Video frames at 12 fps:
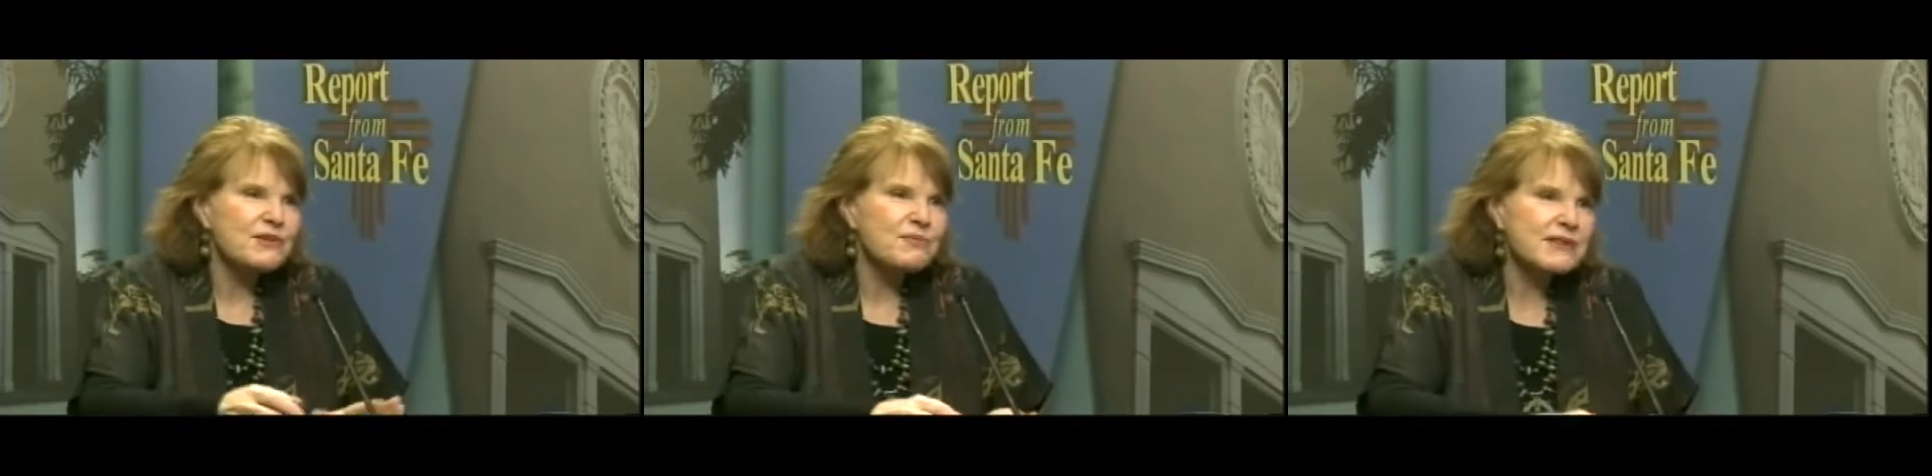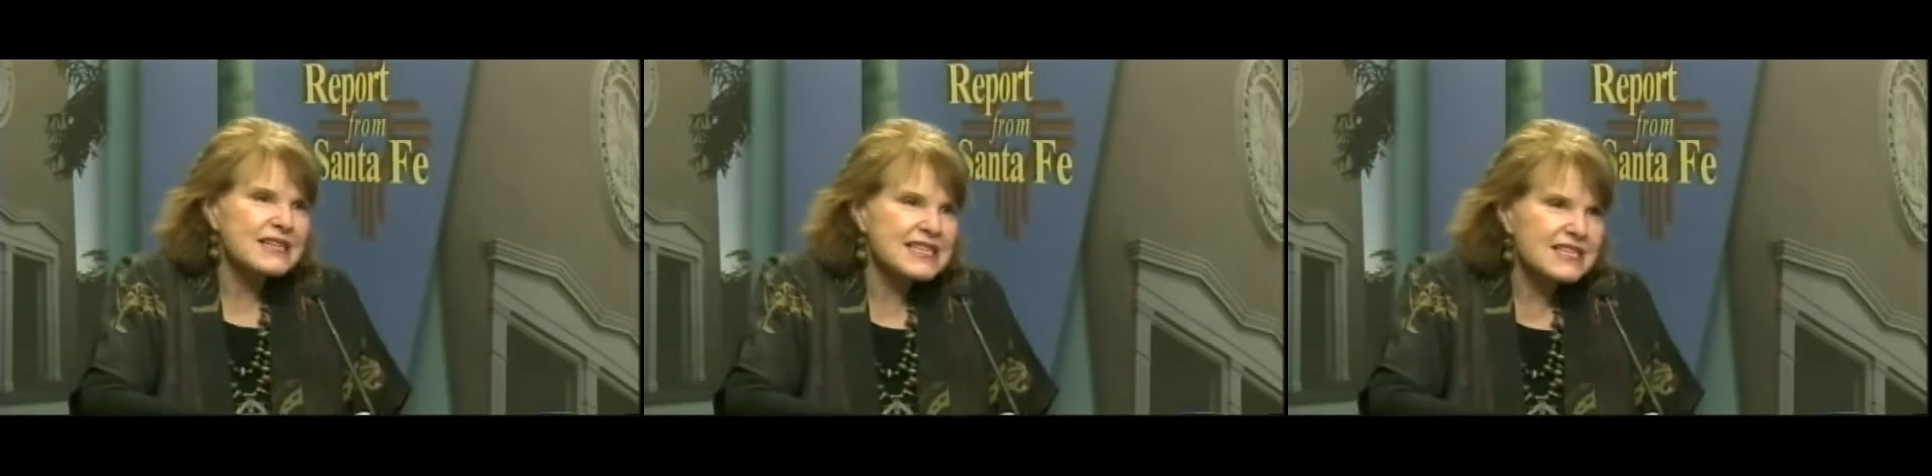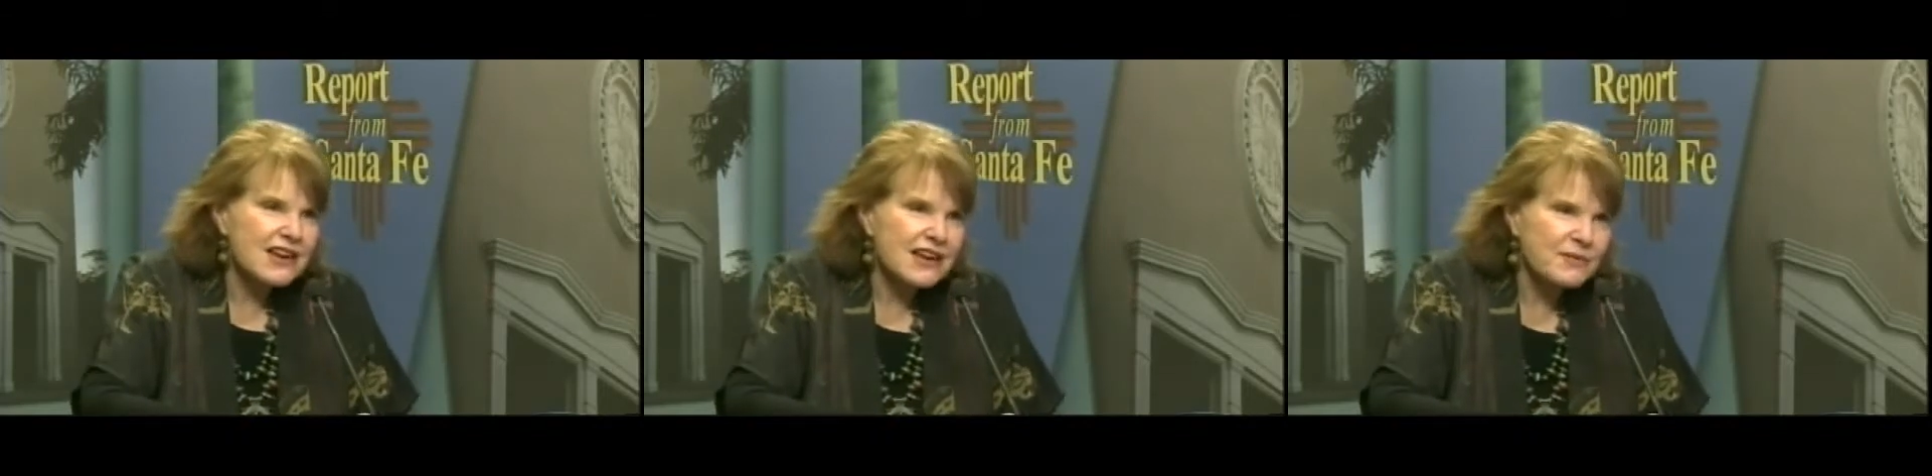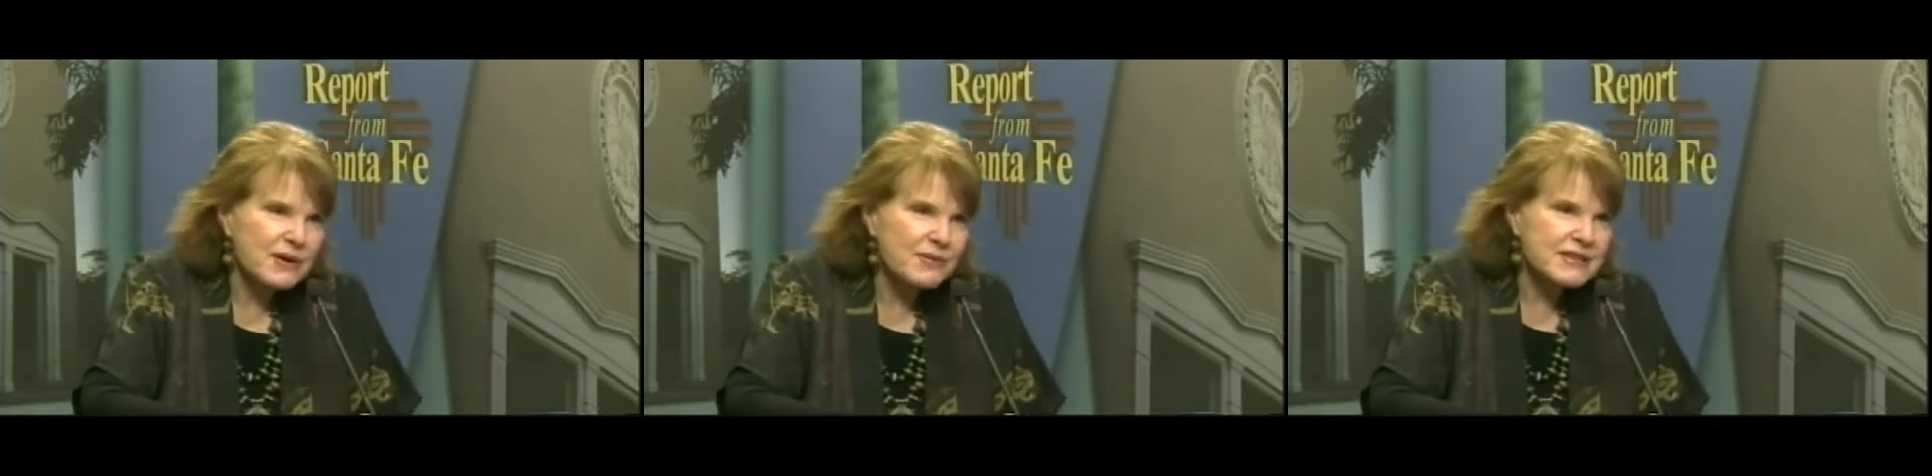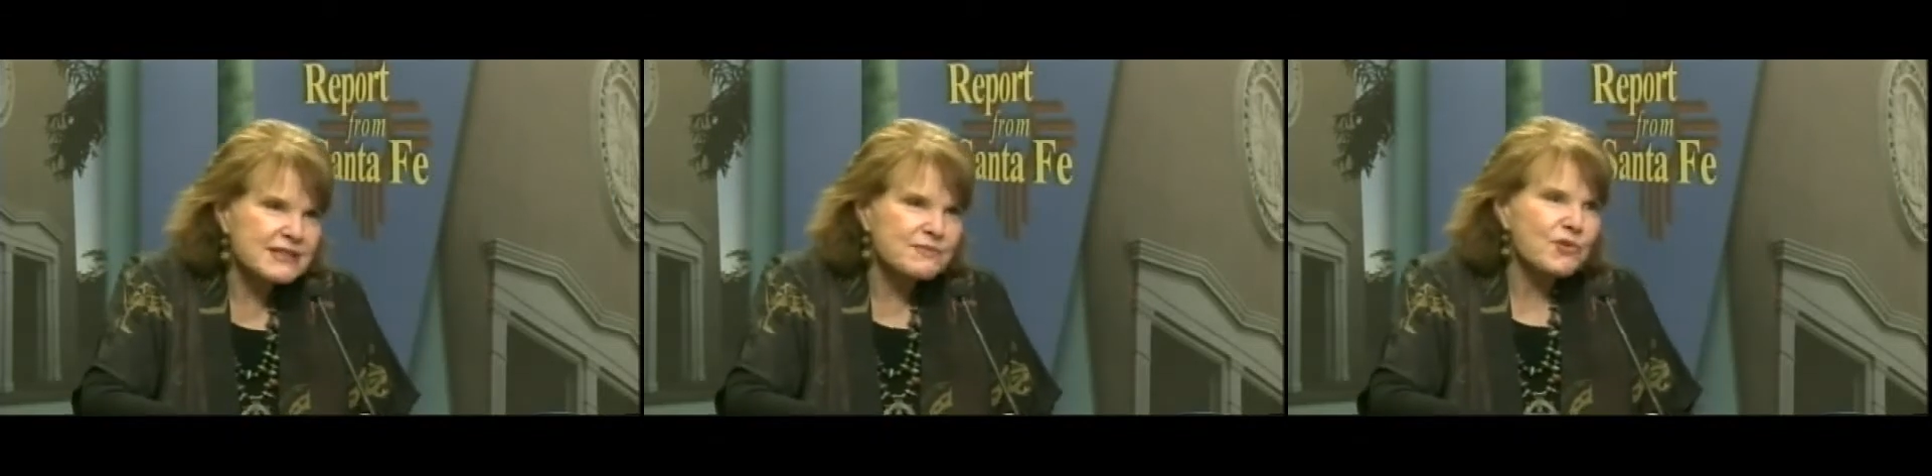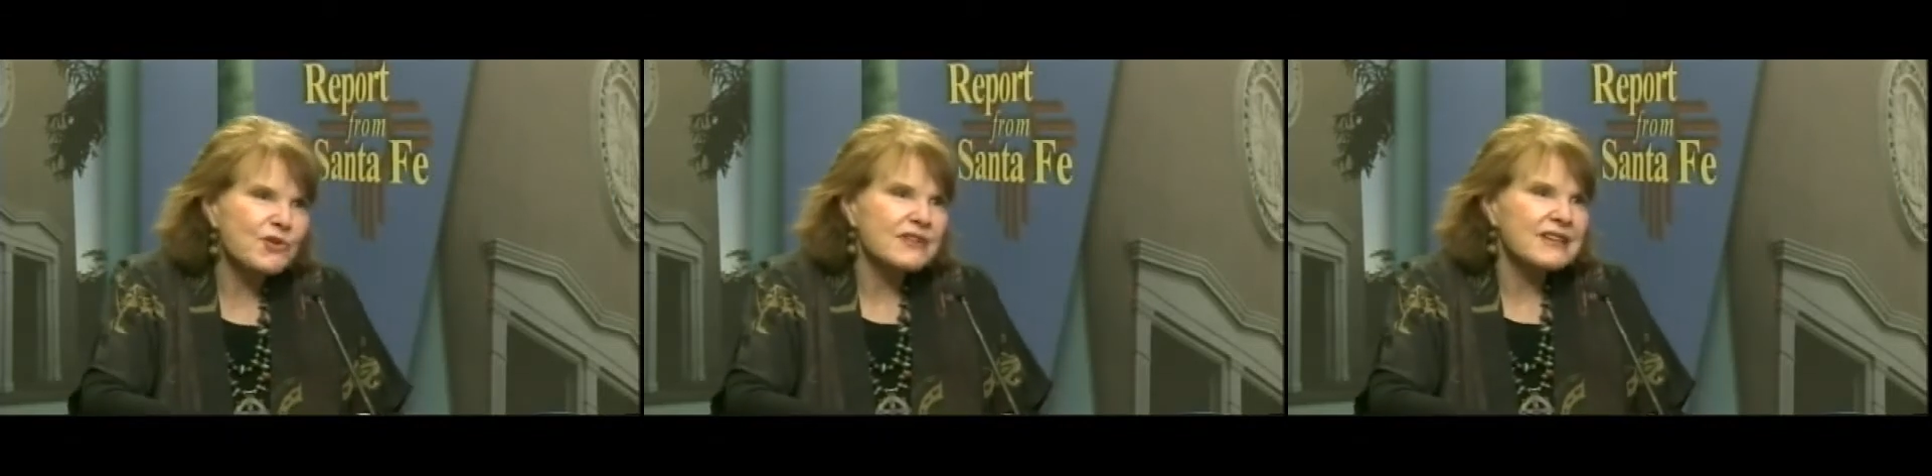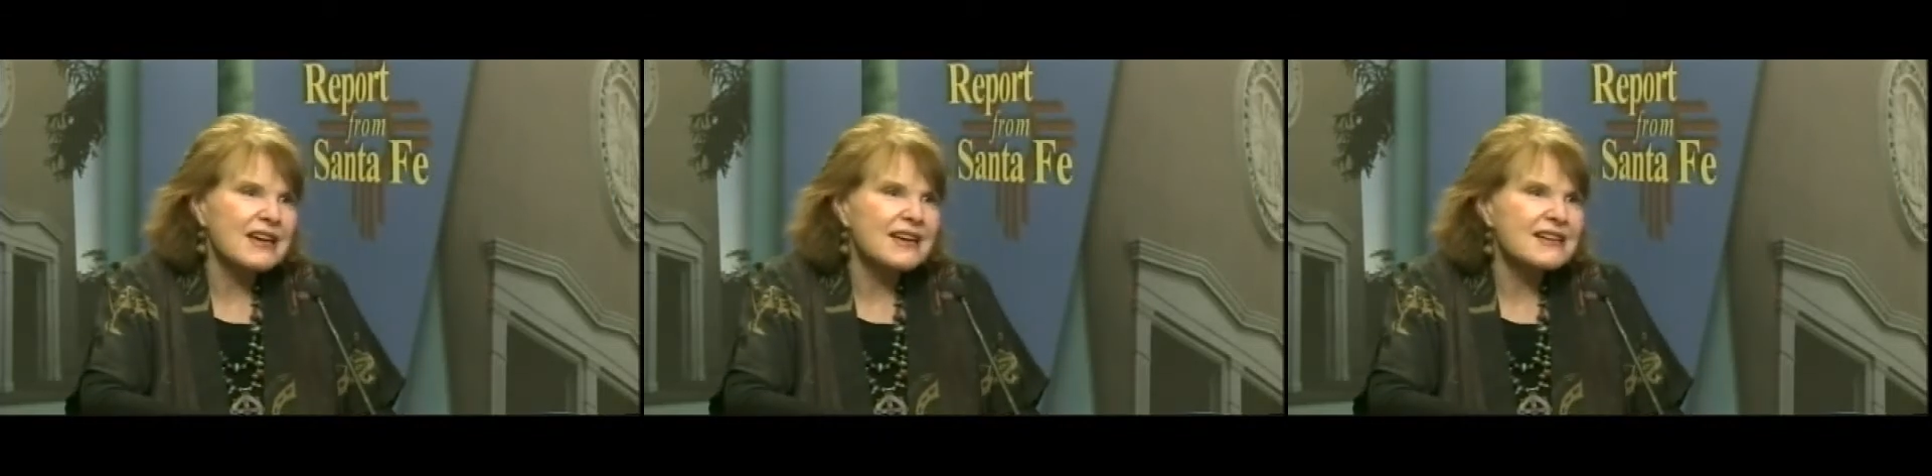please talk about what's important to us?